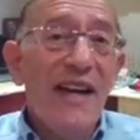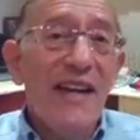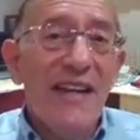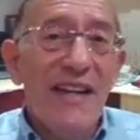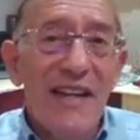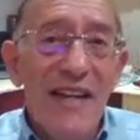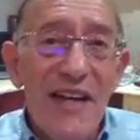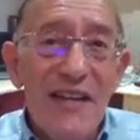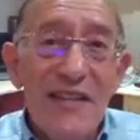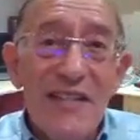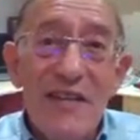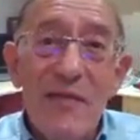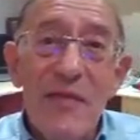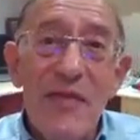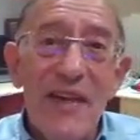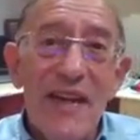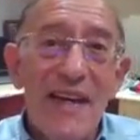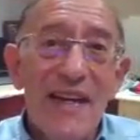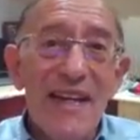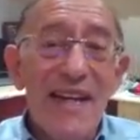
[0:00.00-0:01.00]
You know
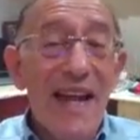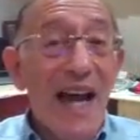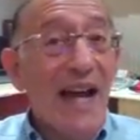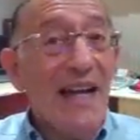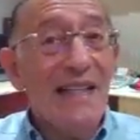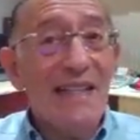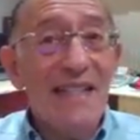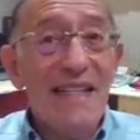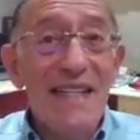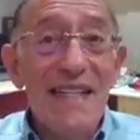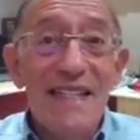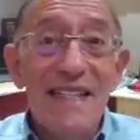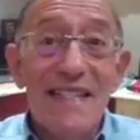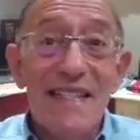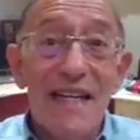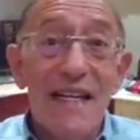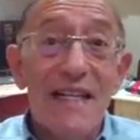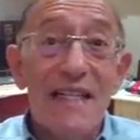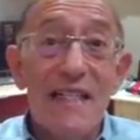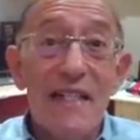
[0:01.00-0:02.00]
something, in
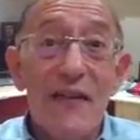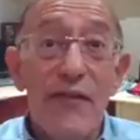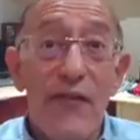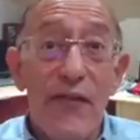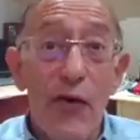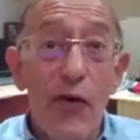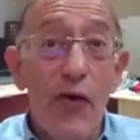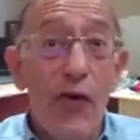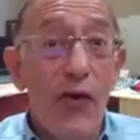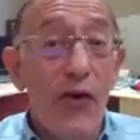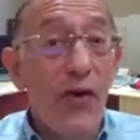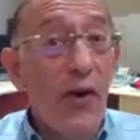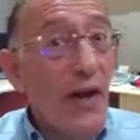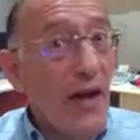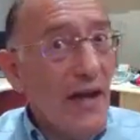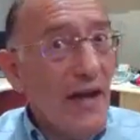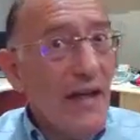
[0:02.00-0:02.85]
1964,